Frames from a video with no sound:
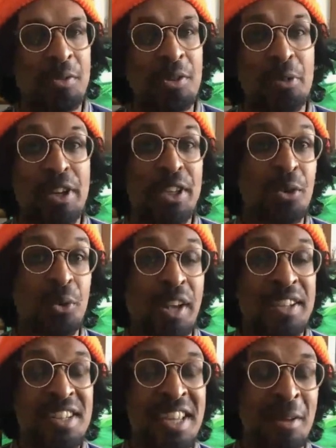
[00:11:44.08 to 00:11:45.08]
a really cool
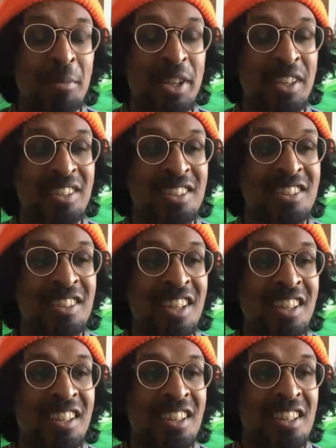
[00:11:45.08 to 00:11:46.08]
idea because
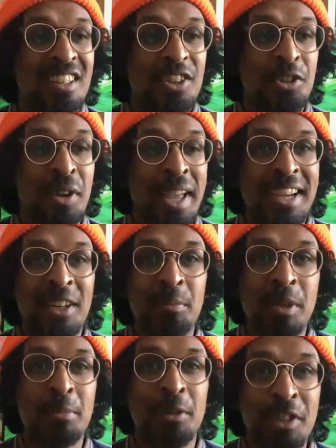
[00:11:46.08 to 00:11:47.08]
Sri Lankan
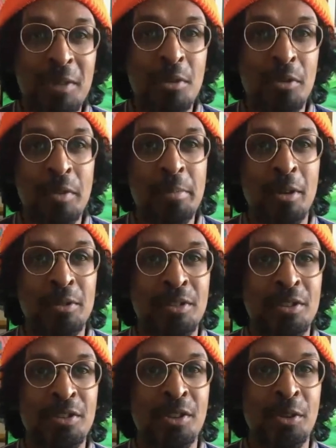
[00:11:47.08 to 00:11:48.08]
people need movie
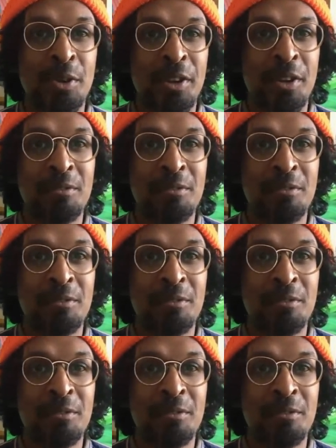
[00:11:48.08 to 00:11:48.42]
posters too, you know.